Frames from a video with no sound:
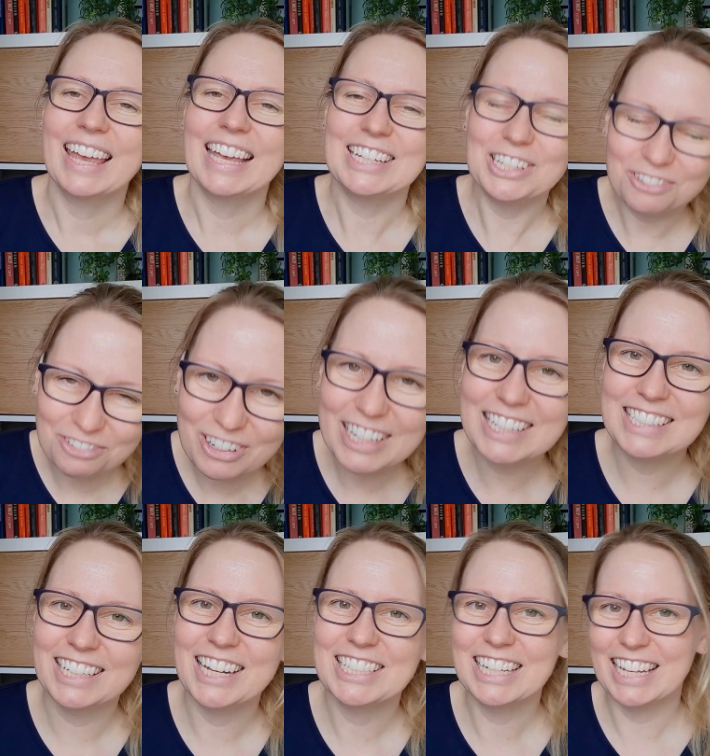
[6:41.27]
It is
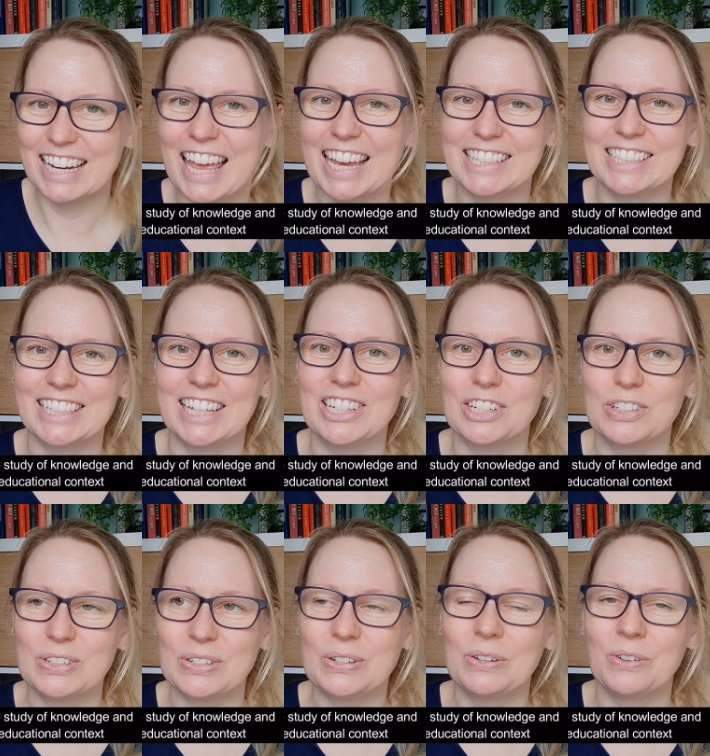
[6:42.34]
research connected
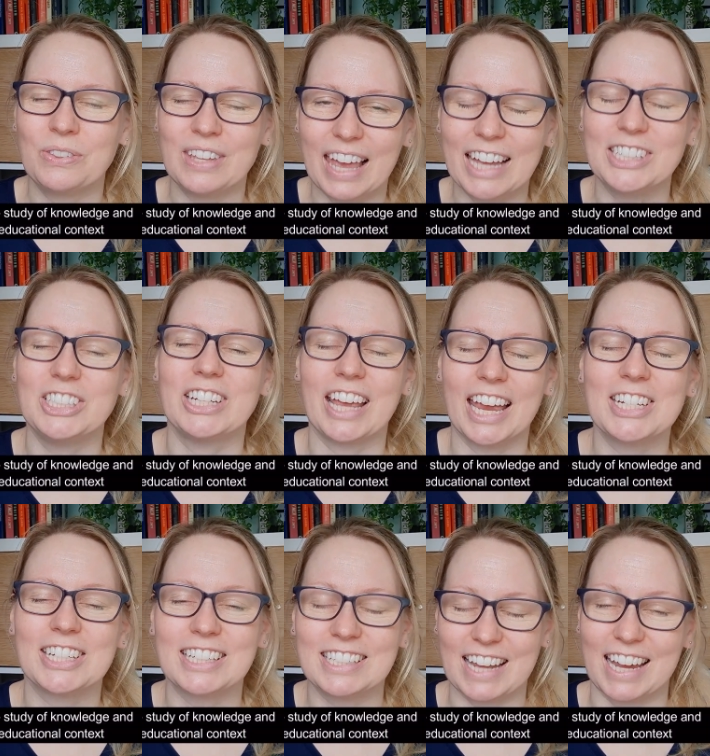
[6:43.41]
to the
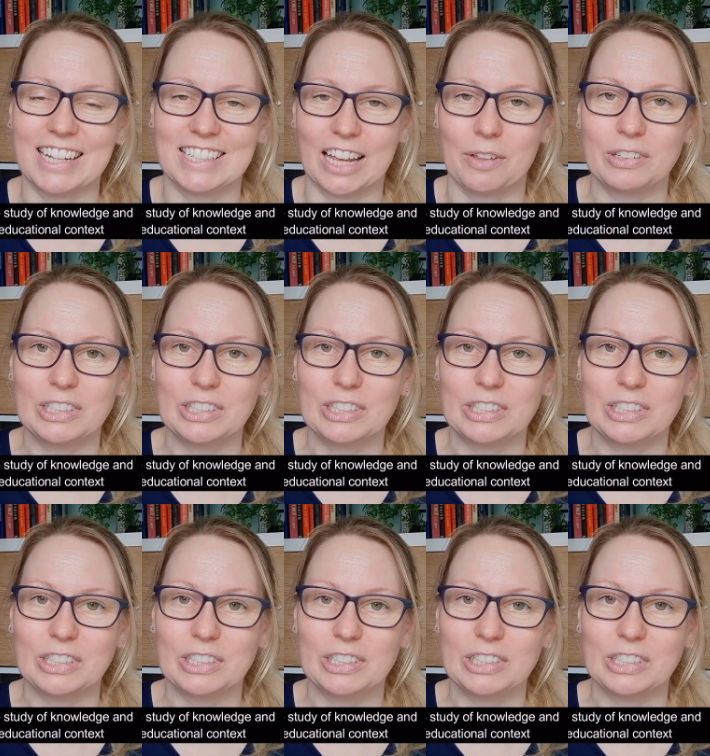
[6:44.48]
education sector.